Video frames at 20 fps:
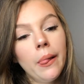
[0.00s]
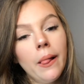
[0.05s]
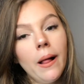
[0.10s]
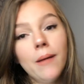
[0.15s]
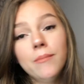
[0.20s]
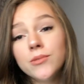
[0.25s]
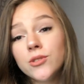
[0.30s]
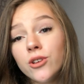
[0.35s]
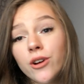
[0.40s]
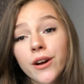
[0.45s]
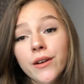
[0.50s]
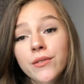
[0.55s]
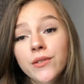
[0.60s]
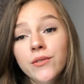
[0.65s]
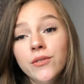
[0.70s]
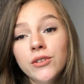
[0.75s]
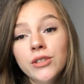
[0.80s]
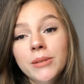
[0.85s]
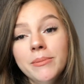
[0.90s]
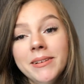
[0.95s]
I'm sorry if you've
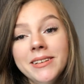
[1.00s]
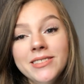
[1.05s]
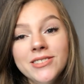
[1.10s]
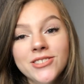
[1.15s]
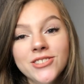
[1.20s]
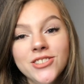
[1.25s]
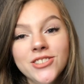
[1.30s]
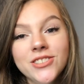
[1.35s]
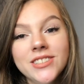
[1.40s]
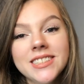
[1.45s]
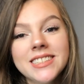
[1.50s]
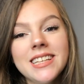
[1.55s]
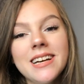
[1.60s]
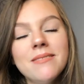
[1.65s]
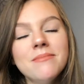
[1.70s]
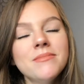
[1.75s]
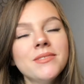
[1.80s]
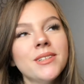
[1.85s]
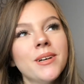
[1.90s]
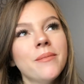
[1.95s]
already been and done your
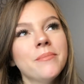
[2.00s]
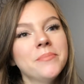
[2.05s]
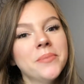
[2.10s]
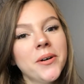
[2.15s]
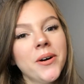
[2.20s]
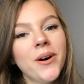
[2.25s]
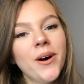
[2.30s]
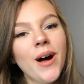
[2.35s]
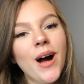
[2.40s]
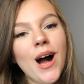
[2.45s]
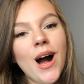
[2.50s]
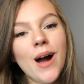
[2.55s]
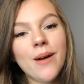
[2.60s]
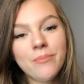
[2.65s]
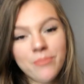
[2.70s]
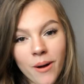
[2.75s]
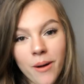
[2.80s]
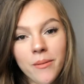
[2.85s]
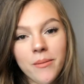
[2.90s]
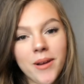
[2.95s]
exams, but I
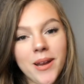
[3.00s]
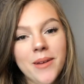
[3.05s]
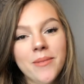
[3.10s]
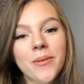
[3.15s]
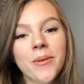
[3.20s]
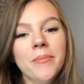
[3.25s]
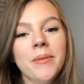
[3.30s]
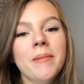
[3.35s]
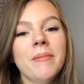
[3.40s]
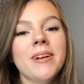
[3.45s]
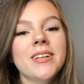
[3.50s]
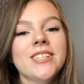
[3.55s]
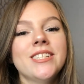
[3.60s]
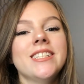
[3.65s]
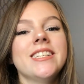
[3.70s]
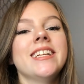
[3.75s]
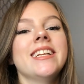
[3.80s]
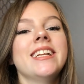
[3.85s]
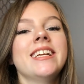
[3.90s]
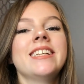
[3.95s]
probably will be
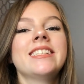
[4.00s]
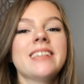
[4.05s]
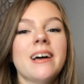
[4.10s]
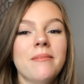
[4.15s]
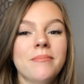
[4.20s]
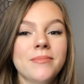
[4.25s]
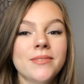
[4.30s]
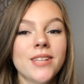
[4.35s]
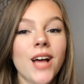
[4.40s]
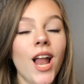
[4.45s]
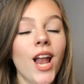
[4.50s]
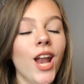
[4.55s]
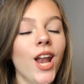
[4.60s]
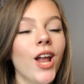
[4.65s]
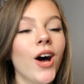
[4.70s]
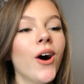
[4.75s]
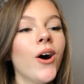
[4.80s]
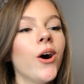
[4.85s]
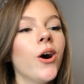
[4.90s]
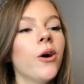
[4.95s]
mentioning exams a
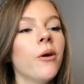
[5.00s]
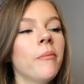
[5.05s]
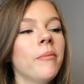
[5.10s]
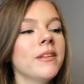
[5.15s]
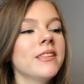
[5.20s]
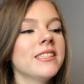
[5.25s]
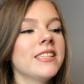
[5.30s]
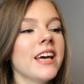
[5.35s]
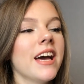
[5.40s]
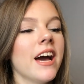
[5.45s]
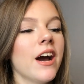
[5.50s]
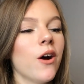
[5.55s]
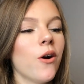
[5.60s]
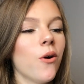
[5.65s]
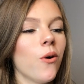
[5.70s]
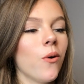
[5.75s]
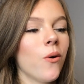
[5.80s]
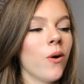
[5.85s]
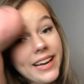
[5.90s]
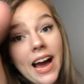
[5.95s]
lot up
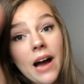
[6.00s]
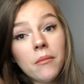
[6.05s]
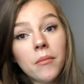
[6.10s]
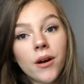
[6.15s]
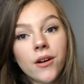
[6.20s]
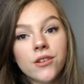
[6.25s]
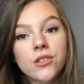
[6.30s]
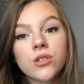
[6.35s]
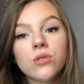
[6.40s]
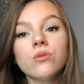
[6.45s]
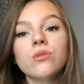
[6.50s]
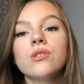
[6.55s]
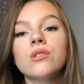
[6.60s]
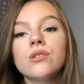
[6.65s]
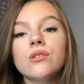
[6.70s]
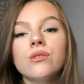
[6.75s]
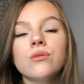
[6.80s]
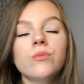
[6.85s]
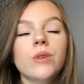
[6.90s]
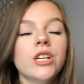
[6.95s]
until I get my results,
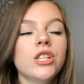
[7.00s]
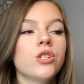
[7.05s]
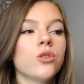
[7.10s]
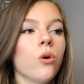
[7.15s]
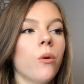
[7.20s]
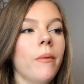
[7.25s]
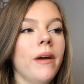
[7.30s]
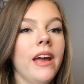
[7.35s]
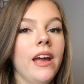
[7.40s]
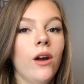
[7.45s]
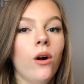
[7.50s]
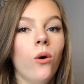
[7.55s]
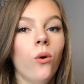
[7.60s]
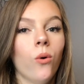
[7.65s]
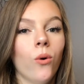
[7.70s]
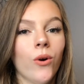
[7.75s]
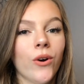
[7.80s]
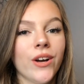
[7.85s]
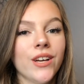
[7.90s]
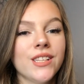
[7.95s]
which will be
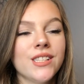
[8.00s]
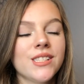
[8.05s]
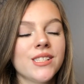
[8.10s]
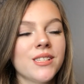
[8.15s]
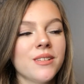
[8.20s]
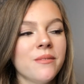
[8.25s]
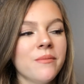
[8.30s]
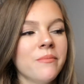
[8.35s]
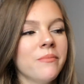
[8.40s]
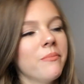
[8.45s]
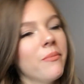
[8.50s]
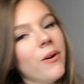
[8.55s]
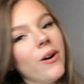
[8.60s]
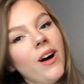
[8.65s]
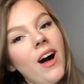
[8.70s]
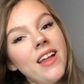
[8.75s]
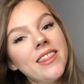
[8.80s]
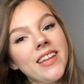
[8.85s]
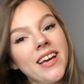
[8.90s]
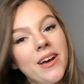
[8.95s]
August
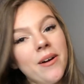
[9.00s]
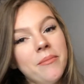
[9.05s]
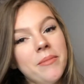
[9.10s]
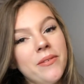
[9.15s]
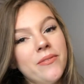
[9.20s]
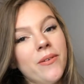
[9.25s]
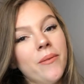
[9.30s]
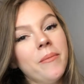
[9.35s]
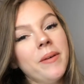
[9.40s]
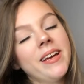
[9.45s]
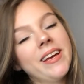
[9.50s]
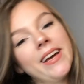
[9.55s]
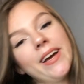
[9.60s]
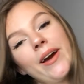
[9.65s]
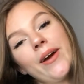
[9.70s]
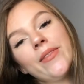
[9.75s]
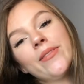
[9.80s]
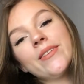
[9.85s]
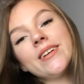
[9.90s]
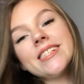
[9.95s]
but I think it'll be fun. We can
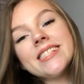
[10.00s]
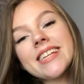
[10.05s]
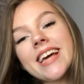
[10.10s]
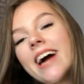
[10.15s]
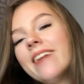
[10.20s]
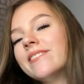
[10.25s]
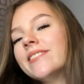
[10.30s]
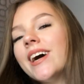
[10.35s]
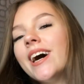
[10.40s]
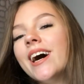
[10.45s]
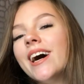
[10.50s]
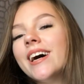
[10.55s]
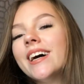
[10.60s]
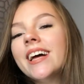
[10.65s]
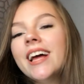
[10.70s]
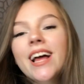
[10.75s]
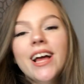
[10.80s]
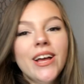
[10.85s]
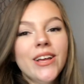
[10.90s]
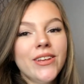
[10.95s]
go through it together.
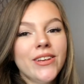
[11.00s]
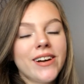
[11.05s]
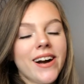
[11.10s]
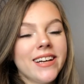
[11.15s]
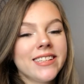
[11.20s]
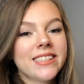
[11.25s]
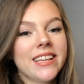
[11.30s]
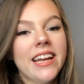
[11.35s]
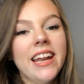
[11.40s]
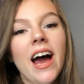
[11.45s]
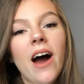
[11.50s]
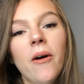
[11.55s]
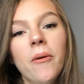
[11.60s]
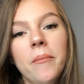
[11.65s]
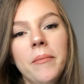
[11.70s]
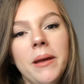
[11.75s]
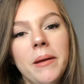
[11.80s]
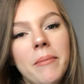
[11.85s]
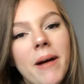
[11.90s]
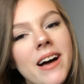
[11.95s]
You guys can help
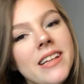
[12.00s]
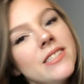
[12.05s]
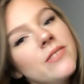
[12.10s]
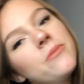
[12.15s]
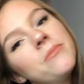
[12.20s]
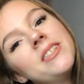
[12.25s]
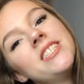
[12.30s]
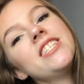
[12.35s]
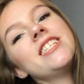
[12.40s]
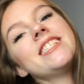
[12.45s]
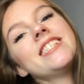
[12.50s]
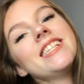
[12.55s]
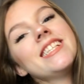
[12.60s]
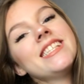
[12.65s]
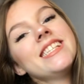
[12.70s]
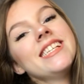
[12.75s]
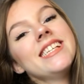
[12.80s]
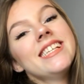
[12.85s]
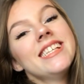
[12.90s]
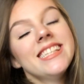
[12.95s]
me pass all my
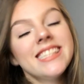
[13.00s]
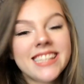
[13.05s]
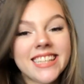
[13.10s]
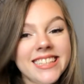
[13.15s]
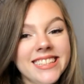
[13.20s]
GCSEs.